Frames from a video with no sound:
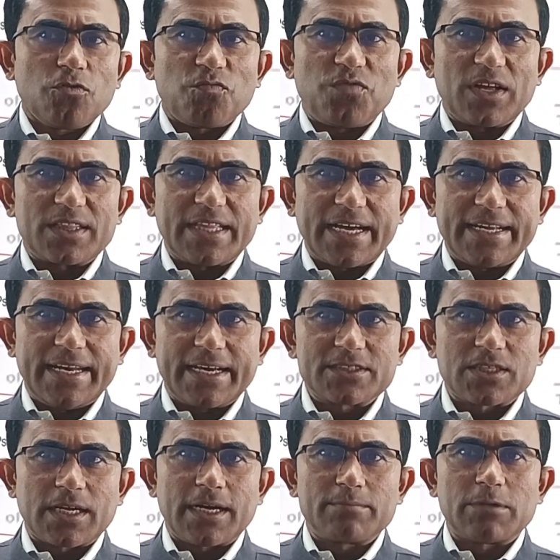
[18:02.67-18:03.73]
with the
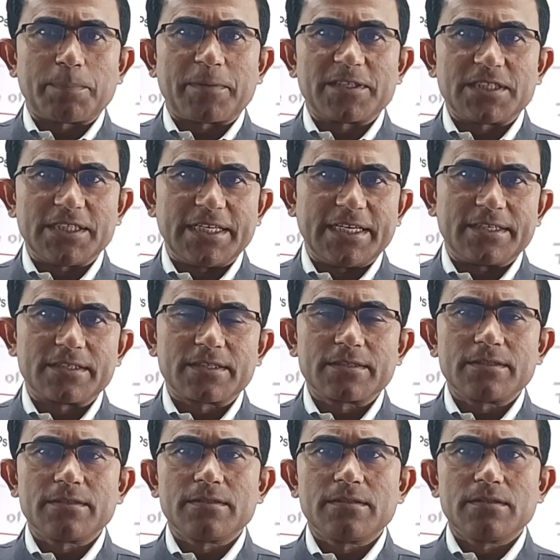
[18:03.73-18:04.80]
election of the president.
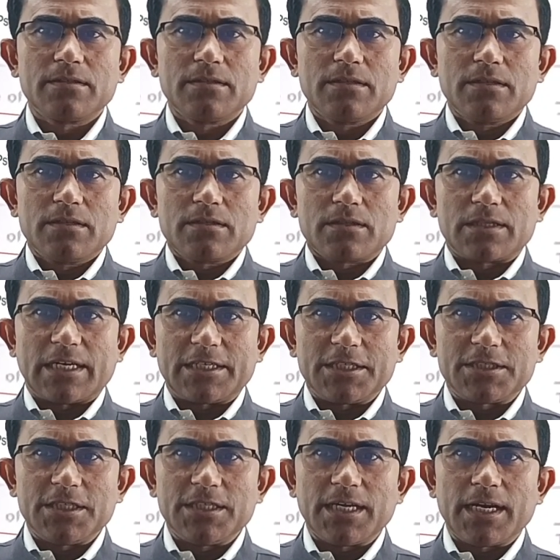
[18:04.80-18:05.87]
The
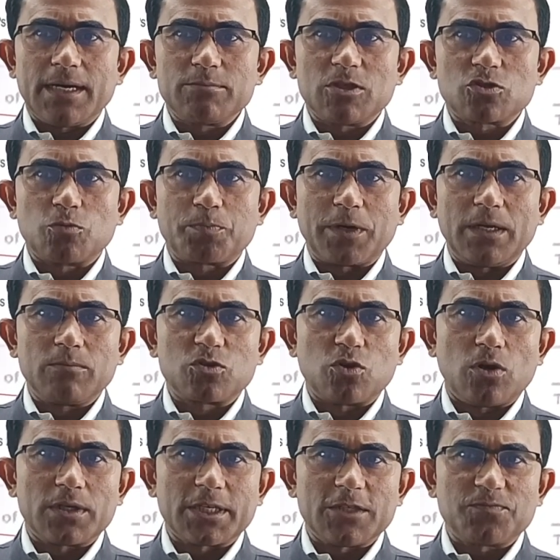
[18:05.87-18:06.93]
decision of the Supreme
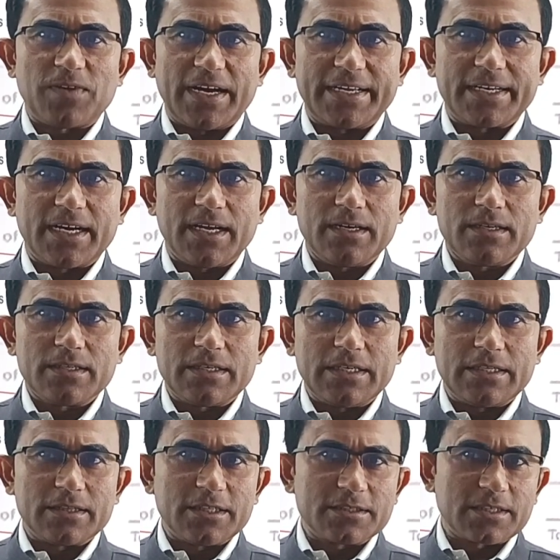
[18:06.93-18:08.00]
Court is final
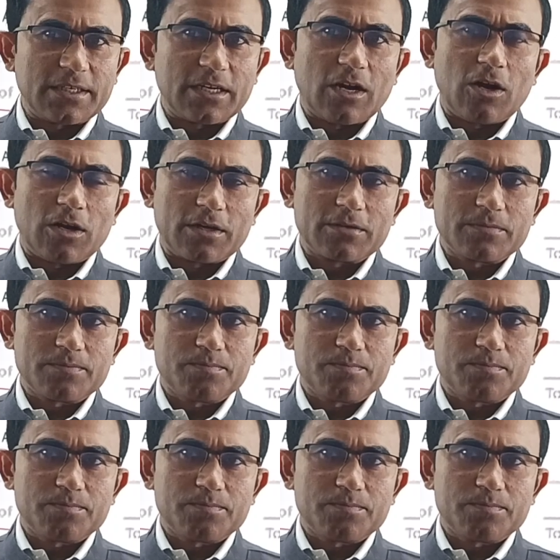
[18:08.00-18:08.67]
in this regard.